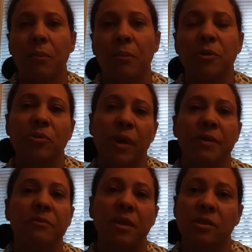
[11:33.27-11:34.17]
we try
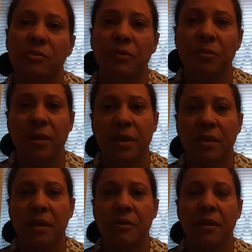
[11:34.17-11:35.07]
to reach for one
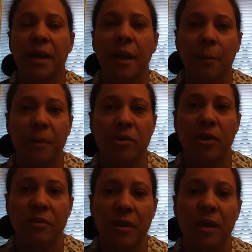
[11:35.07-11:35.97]
another and help each
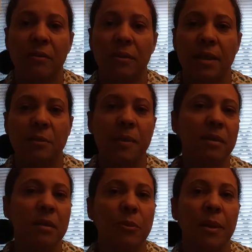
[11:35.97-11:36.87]
other out. That's
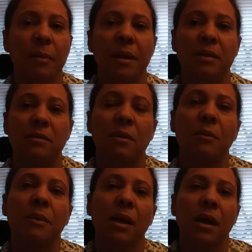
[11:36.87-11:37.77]
basically where I'm at.
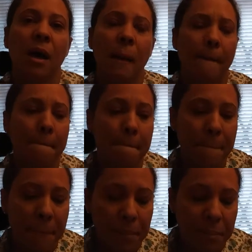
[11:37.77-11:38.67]
So
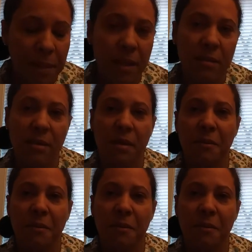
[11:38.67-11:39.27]
please